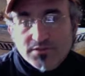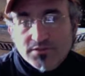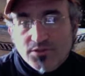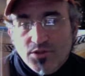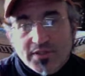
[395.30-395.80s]

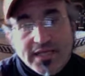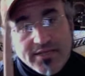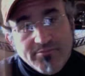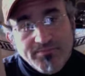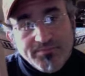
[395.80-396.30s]
Okay.
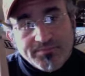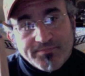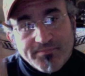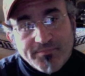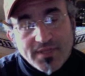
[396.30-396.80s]

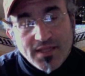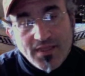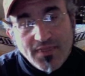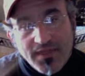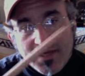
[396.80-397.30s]

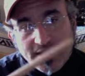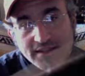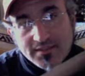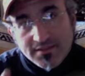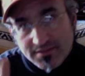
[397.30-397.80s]
That
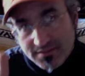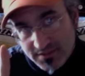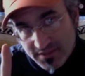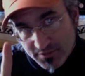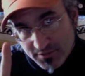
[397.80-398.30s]
is
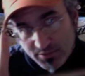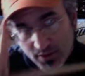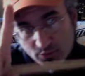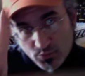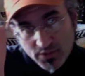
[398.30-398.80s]
the end of part
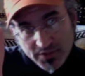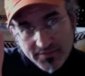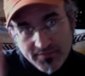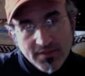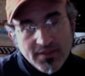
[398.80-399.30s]
1.
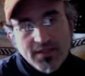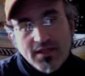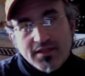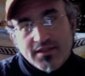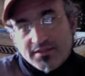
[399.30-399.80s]
I
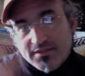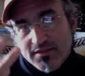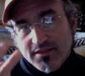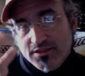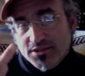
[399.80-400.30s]
think
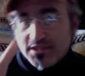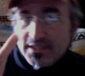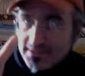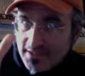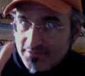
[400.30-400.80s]
it looks like
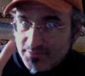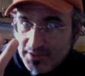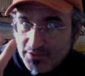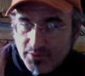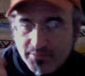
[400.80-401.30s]
it's going to have to be in
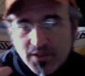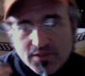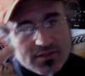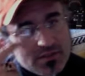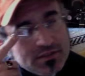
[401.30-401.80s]
3
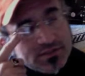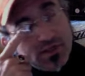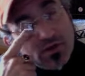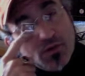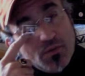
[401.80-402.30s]
parts.
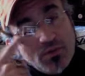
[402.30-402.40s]
So,